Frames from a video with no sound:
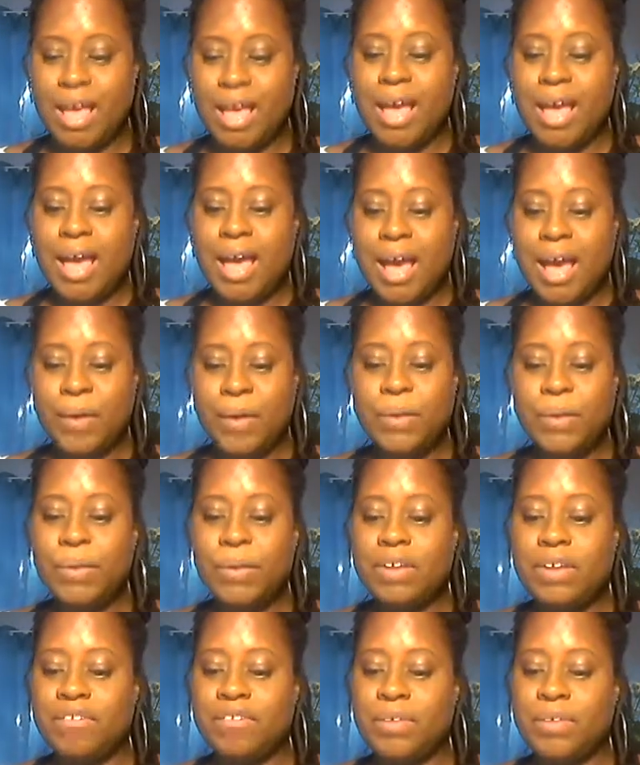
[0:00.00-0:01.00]
How do you
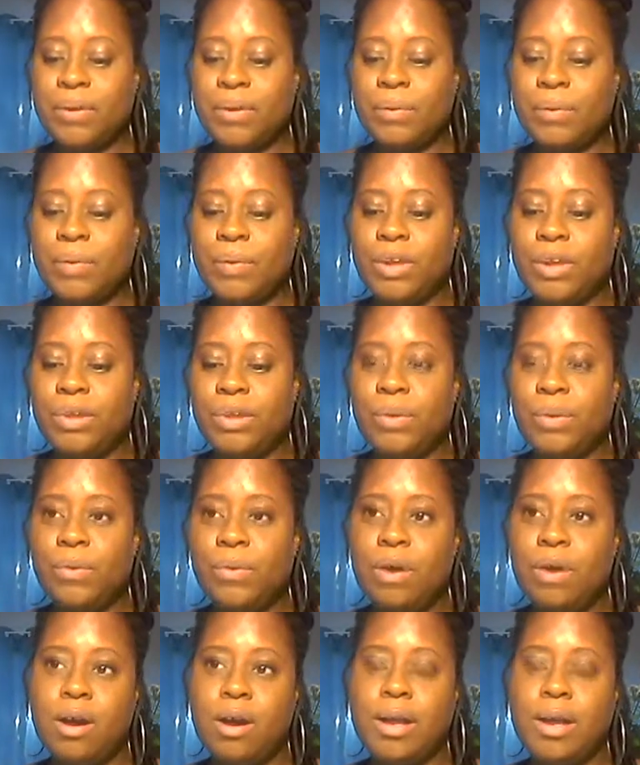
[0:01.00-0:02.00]
want to feel when
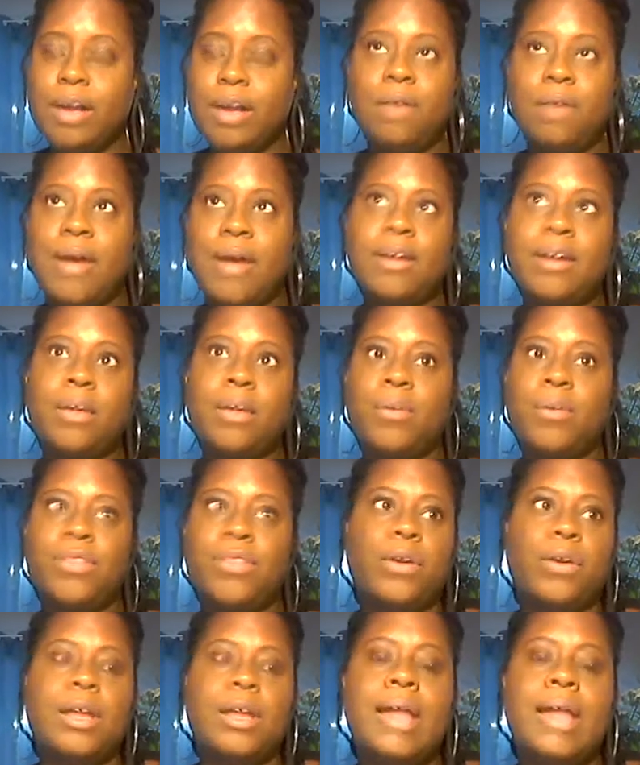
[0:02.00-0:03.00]
you are interacting
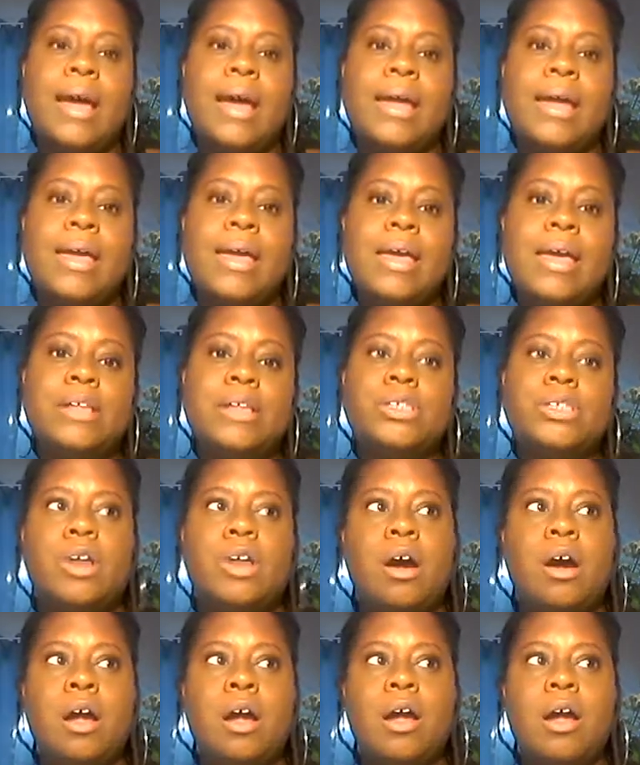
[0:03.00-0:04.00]
with your clients,
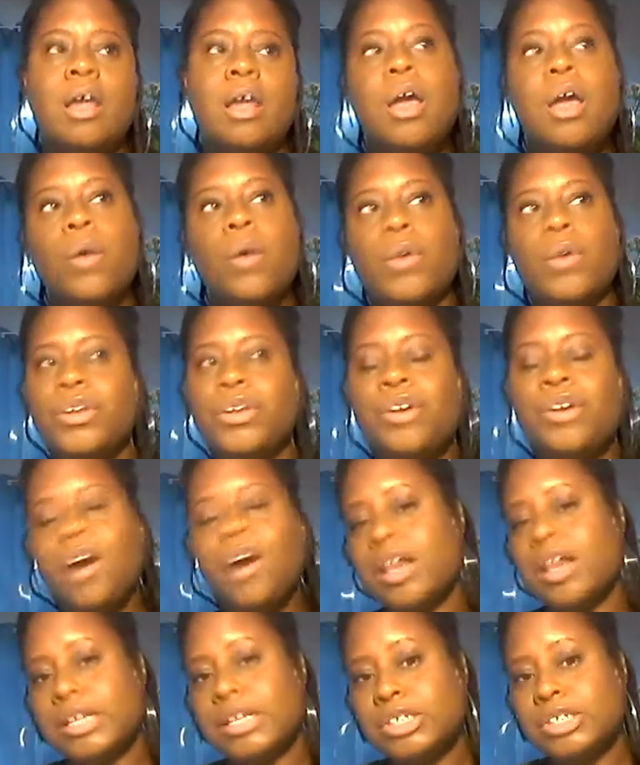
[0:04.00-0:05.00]
or when you're
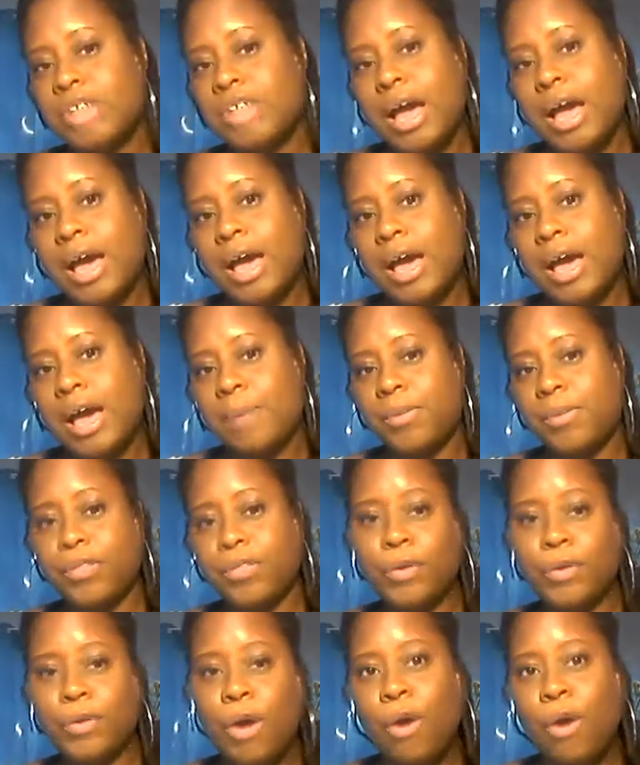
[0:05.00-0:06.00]
on the job with
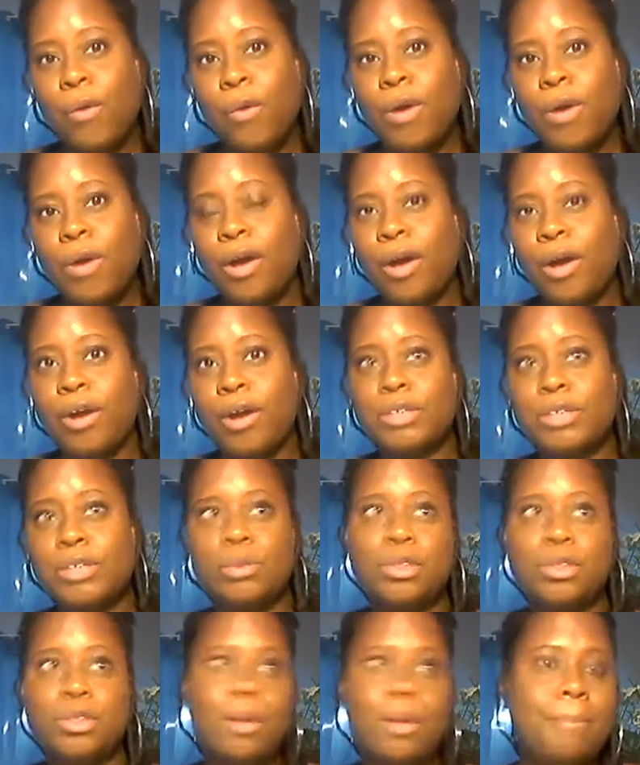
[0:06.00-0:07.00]
your coworkers,
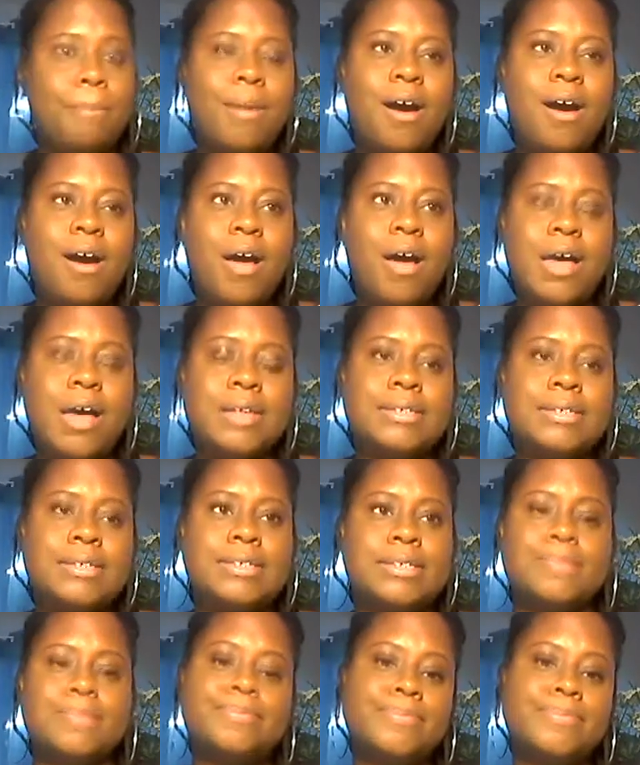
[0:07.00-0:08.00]
with your
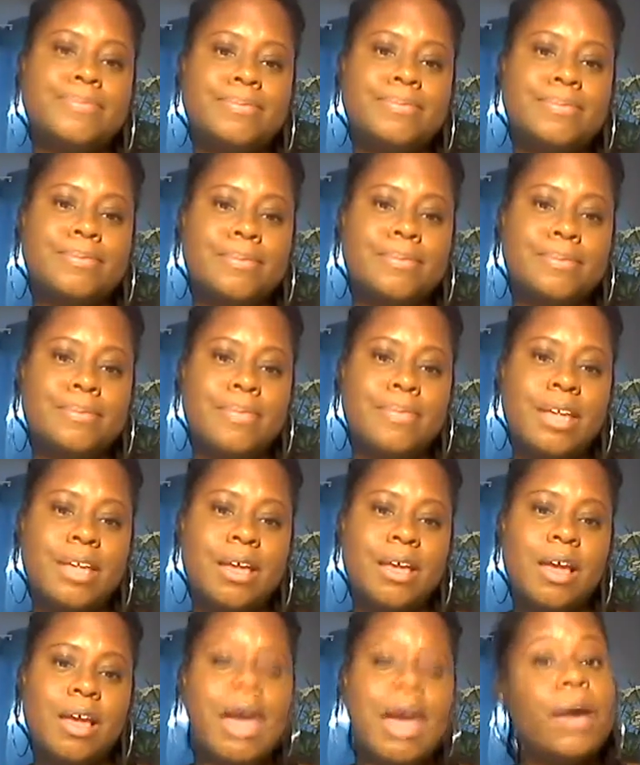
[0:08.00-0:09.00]
boss?
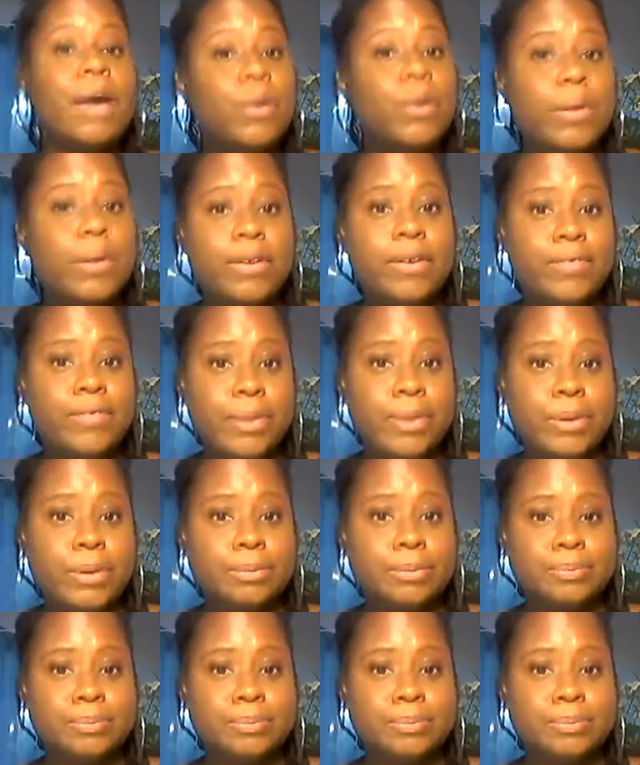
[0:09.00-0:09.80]
How do you want to feel?